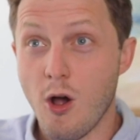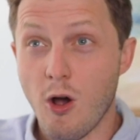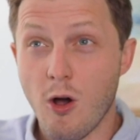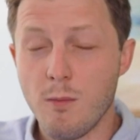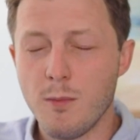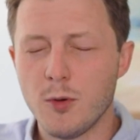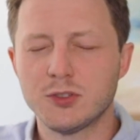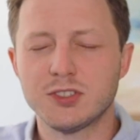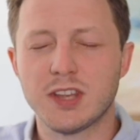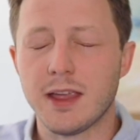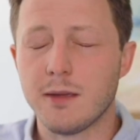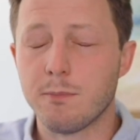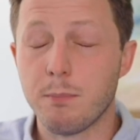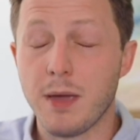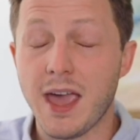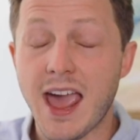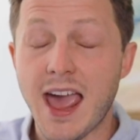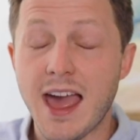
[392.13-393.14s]
almost like
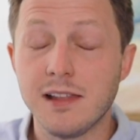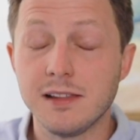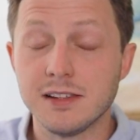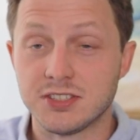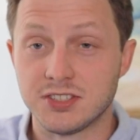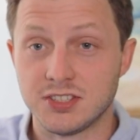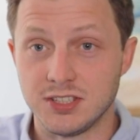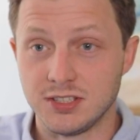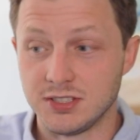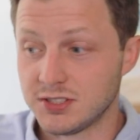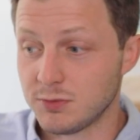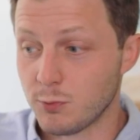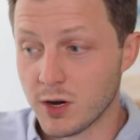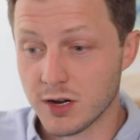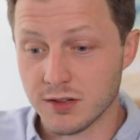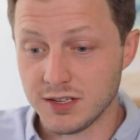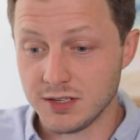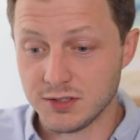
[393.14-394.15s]
palaces,
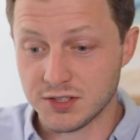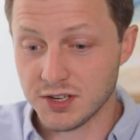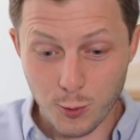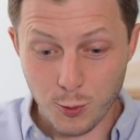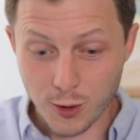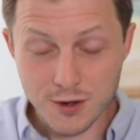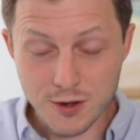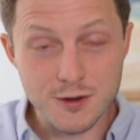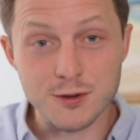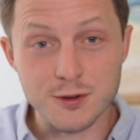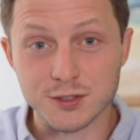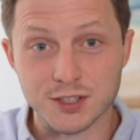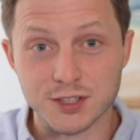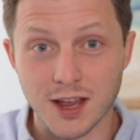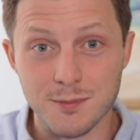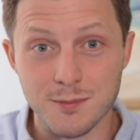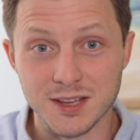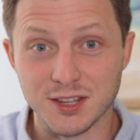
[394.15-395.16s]
where these workers,
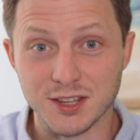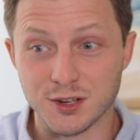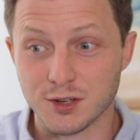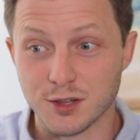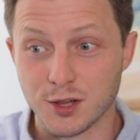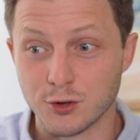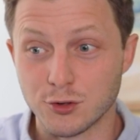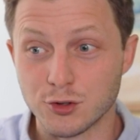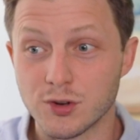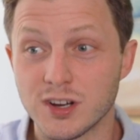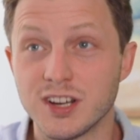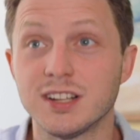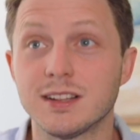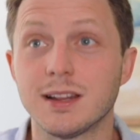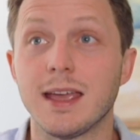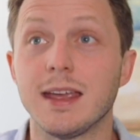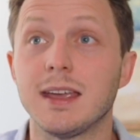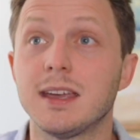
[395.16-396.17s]
they're treated
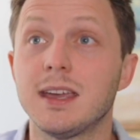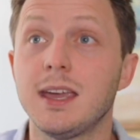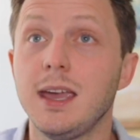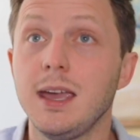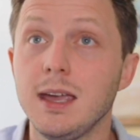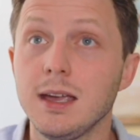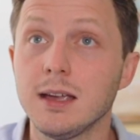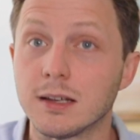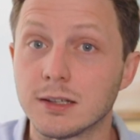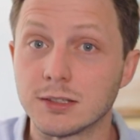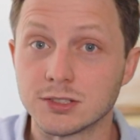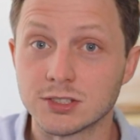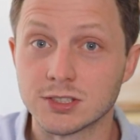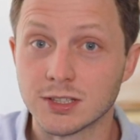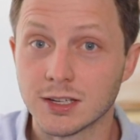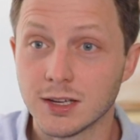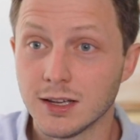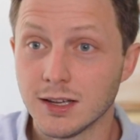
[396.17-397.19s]
like
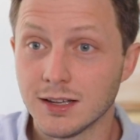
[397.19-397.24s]
kings.